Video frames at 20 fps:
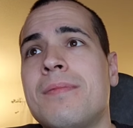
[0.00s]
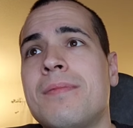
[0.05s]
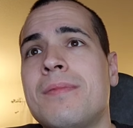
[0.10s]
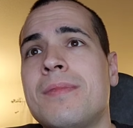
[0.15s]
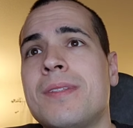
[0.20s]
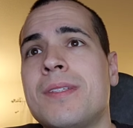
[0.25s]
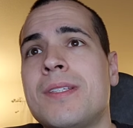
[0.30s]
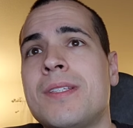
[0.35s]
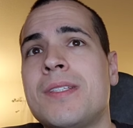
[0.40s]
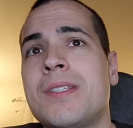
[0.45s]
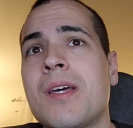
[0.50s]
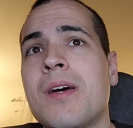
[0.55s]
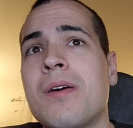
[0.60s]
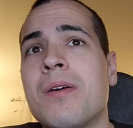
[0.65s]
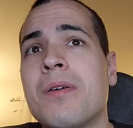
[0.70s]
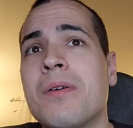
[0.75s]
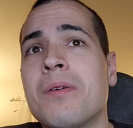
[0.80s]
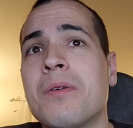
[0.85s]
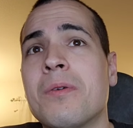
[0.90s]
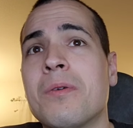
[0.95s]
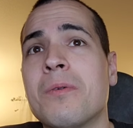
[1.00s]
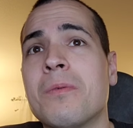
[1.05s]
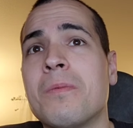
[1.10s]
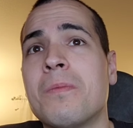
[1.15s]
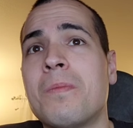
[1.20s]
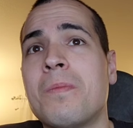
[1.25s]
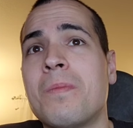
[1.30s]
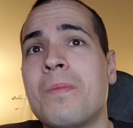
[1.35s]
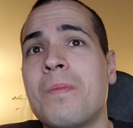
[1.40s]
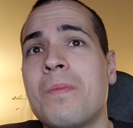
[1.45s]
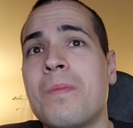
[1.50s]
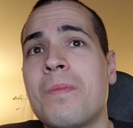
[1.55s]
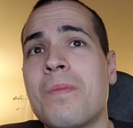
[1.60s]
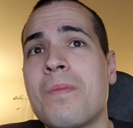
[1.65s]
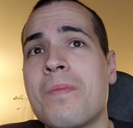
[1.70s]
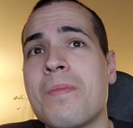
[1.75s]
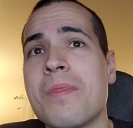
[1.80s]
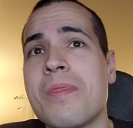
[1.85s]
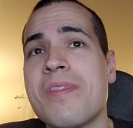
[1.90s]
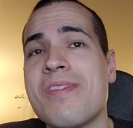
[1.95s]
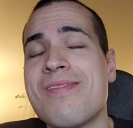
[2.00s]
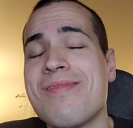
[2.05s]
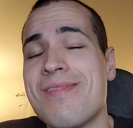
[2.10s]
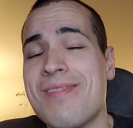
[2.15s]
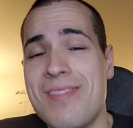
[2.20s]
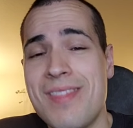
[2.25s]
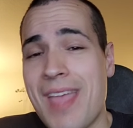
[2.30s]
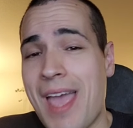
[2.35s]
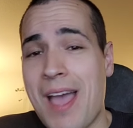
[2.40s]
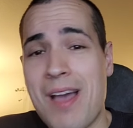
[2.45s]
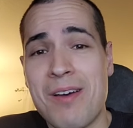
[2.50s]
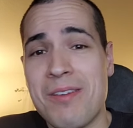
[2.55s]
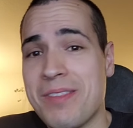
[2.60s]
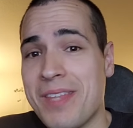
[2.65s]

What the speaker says: So now